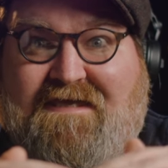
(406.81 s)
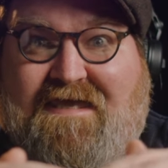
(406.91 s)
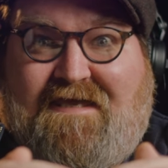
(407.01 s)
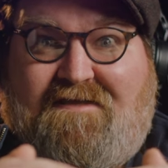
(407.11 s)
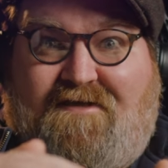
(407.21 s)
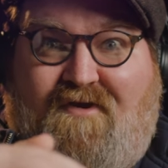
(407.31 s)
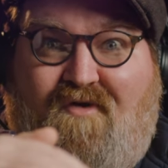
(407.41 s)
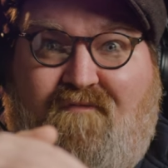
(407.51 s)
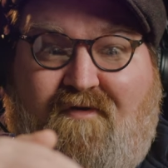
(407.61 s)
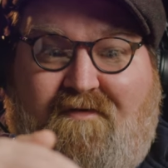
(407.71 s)
keel it
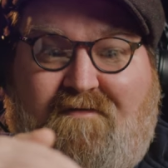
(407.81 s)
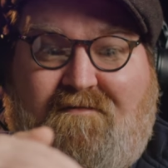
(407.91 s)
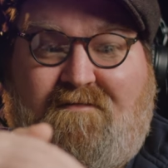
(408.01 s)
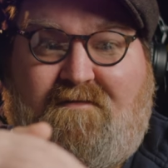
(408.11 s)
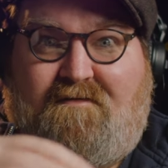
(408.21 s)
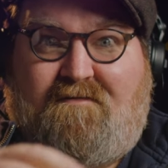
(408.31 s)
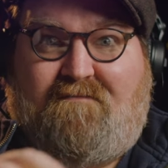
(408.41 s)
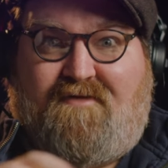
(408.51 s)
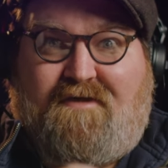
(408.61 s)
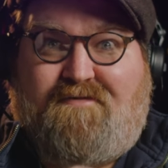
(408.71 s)
over
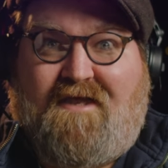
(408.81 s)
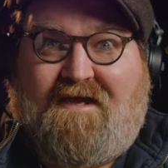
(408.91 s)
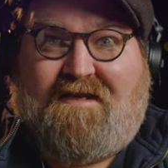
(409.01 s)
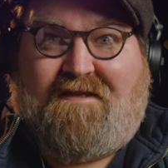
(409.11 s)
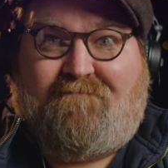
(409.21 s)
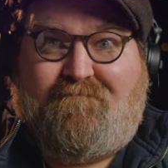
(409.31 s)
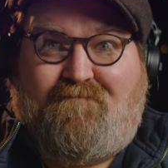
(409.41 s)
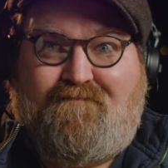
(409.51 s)
when you plug it in.